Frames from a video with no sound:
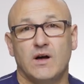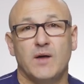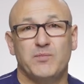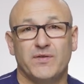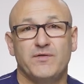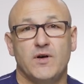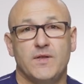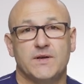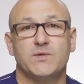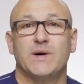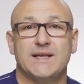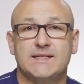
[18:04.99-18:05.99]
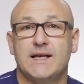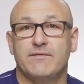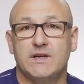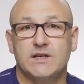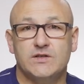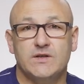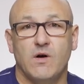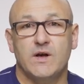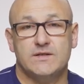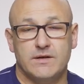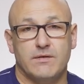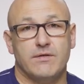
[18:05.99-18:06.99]
I prefer the 27-inch
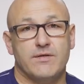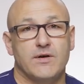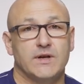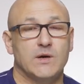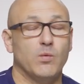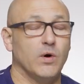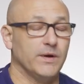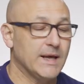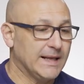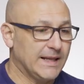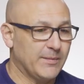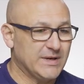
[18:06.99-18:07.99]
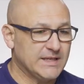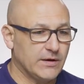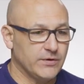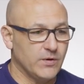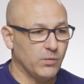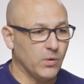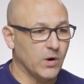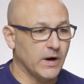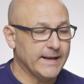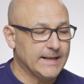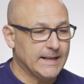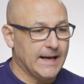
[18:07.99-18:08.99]
size to the 31. Let me tell you
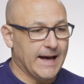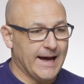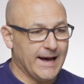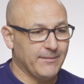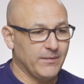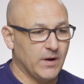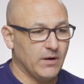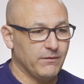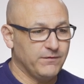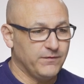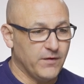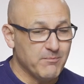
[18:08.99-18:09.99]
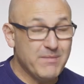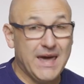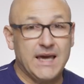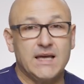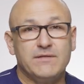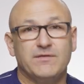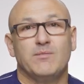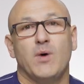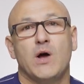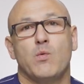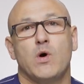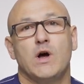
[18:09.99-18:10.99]
why. For me, for
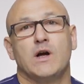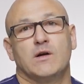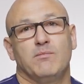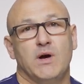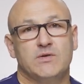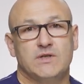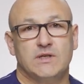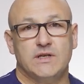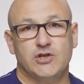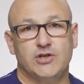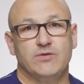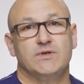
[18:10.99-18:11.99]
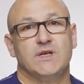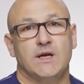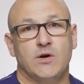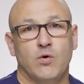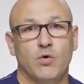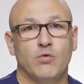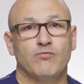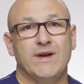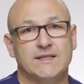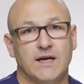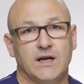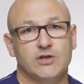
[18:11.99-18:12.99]
my work, mostly shooting or
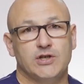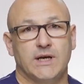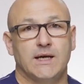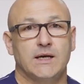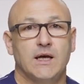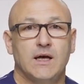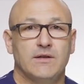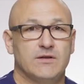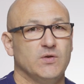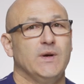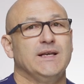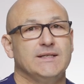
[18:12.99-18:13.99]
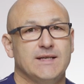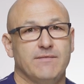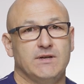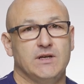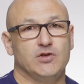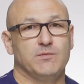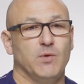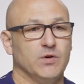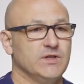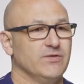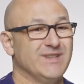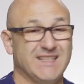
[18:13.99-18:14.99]
retouching, the 27-inch
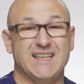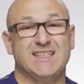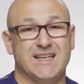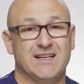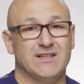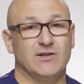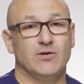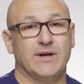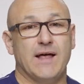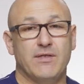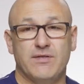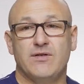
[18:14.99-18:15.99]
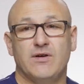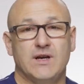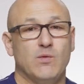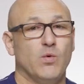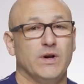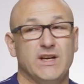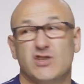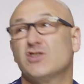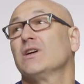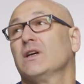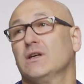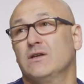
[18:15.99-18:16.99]
monitor is easier to look at. The 31-inch,
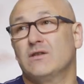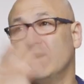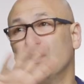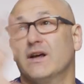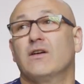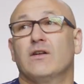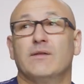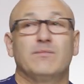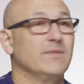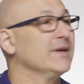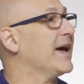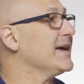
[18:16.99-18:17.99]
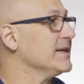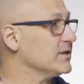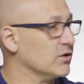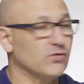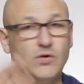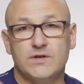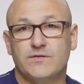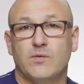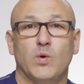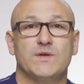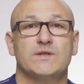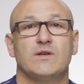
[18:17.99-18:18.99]
you kind of got to gaze across from
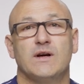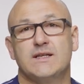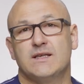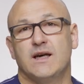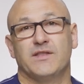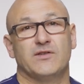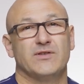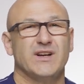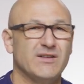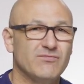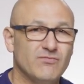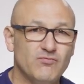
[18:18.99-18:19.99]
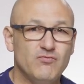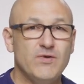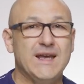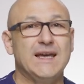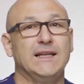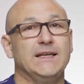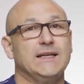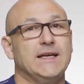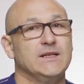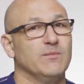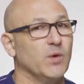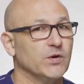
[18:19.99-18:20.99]
one side to the other, and I don't really
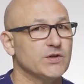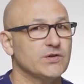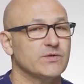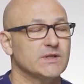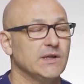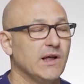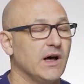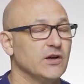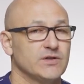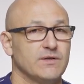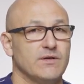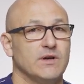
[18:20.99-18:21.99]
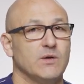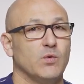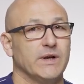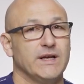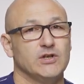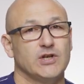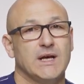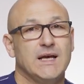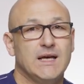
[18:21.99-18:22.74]
need a monitor as large as 31-inch.